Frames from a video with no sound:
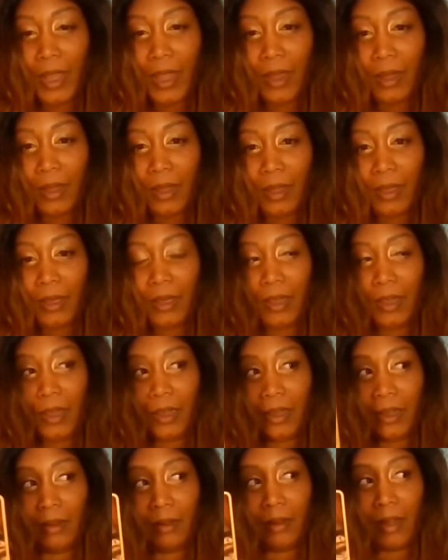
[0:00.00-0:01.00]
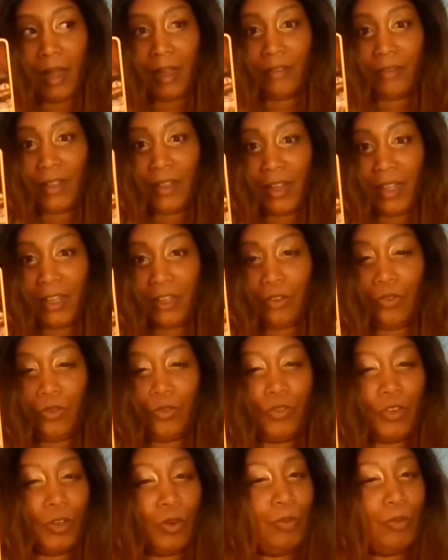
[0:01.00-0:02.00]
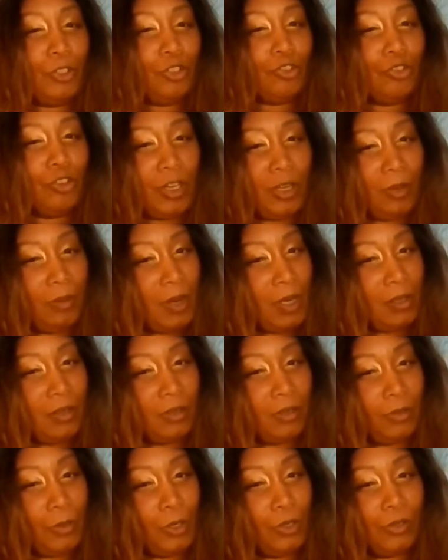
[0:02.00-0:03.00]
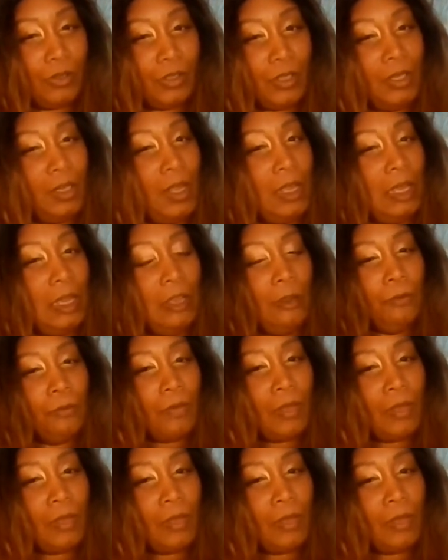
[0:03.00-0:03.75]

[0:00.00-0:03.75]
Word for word: Okay, and I feel like you feel betrayed by this person, like